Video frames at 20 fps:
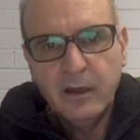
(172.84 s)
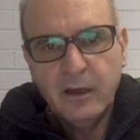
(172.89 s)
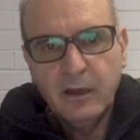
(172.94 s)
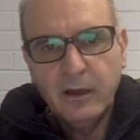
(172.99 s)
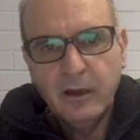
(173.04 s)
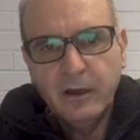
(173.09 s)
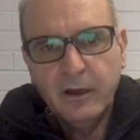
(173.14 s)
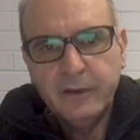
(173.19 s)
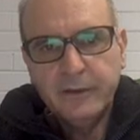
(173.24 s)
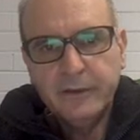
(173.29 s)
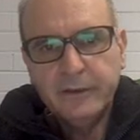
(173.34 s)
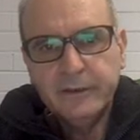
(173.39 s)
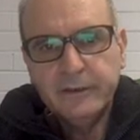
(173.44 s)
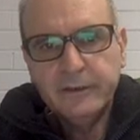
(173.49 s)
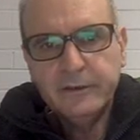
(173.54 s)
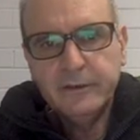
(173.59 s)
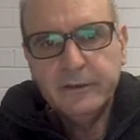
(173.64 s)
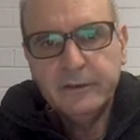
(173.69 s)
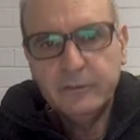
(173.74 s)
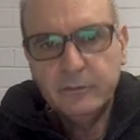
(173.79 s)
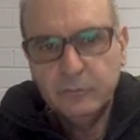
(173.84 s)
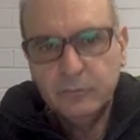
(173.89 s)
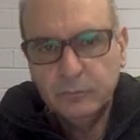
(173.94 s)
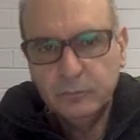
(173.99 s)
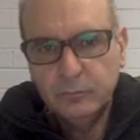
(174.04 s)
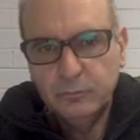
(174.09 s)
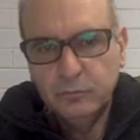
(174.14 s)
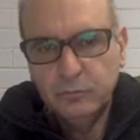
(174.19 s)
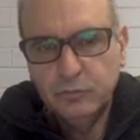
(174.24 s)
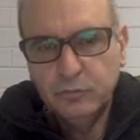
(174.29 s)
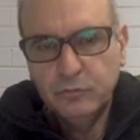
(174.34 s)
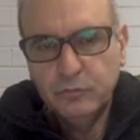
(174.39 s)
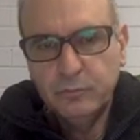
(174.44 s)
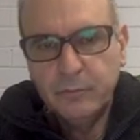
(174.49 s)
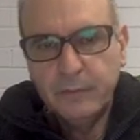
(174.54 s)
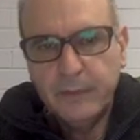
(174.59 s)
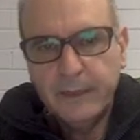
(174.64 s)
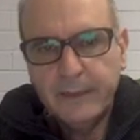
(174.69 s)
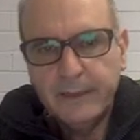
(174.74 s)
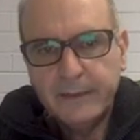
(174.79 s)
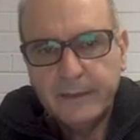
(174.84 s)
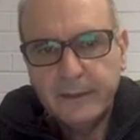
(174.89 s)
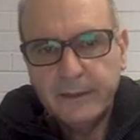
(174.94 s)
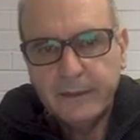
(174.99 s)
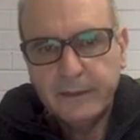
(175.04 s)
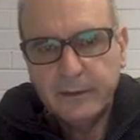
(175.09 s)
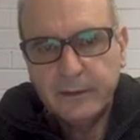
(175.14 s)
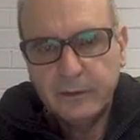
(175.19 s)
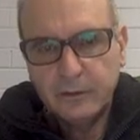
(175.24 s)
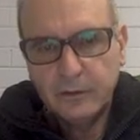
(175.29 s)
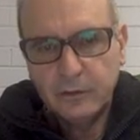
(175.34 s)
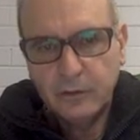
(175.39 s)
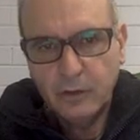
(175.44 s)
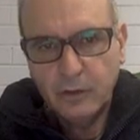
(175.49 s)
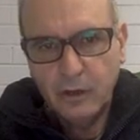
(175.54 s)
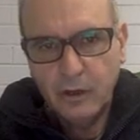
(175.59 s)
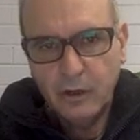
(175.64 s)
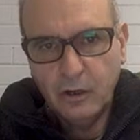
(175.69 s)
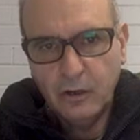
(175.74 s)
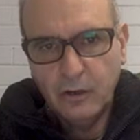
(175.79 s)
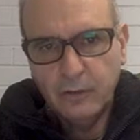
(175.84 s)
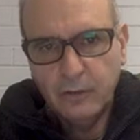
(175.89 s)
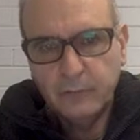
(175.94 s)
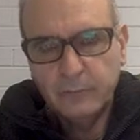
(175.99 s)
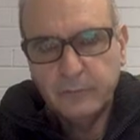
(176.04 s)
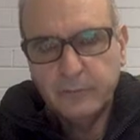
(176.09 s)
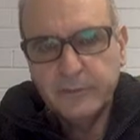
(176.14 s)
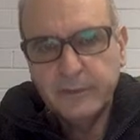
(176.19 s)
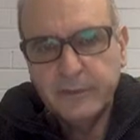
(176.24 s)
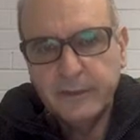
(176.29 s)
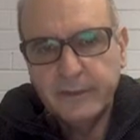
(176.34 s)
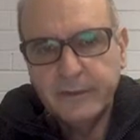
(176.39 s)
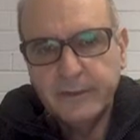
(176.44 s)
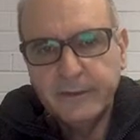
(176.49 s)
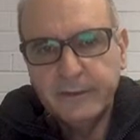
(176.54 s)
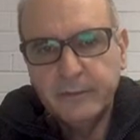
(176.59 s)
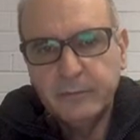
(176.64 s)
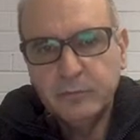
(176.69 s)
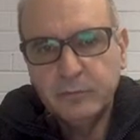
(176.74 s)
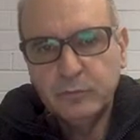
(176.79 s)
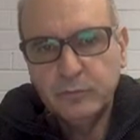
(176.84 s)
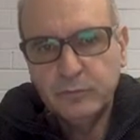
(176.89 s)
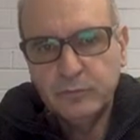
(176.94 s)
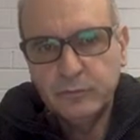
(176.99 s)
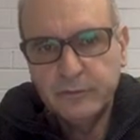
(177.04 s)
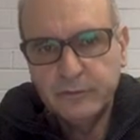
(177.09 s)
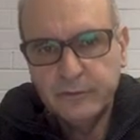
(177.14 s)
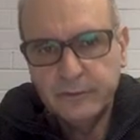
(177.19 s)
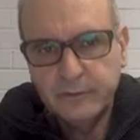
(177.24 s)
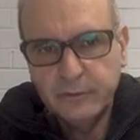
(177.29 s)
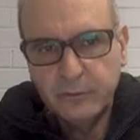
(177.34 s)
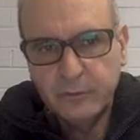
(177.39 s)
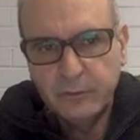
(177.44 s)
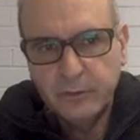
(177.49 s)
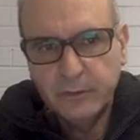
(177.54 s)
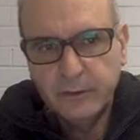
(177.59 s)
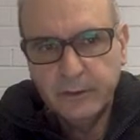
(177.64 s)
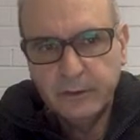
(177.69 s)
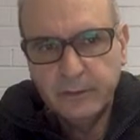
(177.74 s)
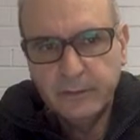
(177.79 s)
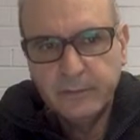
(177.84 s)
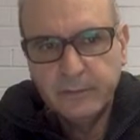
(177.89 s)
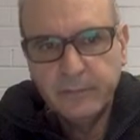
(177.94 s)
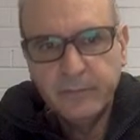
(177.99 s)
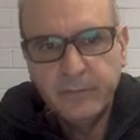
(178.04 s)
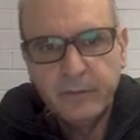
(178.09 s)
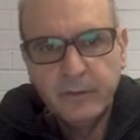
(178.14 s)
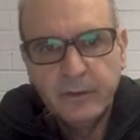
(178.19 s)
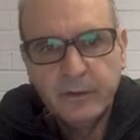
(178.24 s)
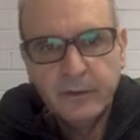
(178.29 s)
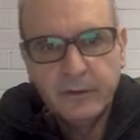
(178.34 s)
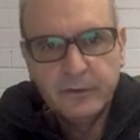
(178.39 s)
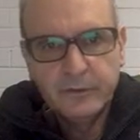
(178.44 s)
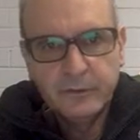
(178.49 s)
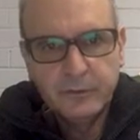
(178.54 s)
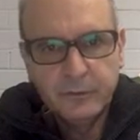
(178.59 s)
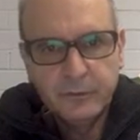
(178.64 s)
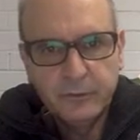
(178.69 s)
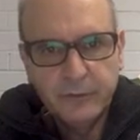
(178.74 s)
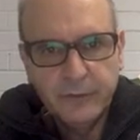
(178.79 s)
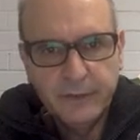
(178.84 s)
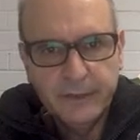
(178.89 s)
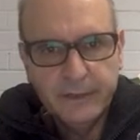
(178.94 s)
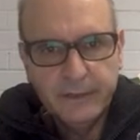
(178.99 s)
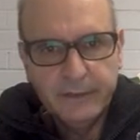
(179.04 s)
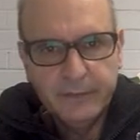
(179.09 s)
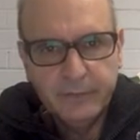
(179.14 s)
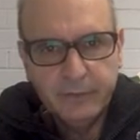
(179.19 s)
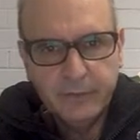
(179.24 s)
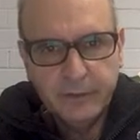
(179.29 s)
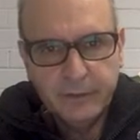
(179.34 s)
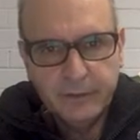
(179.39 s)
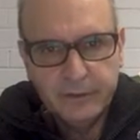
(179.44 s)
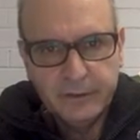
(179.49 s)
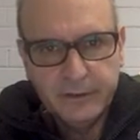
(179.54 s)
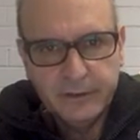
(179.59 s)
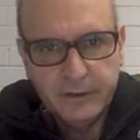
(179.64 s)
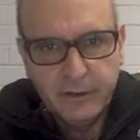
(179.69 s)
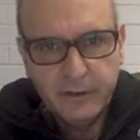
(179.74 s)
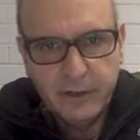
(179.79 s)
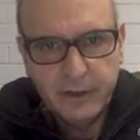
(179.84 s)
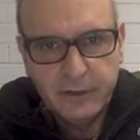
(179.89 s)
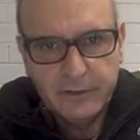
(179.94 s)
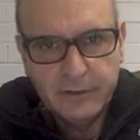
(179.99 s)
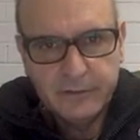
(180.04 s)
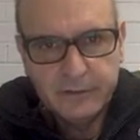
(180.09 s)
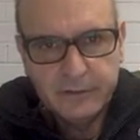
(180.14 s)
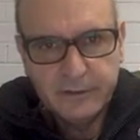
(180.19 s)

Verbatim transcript: I need to put back that times and then put 0 here. So then if I rewrite this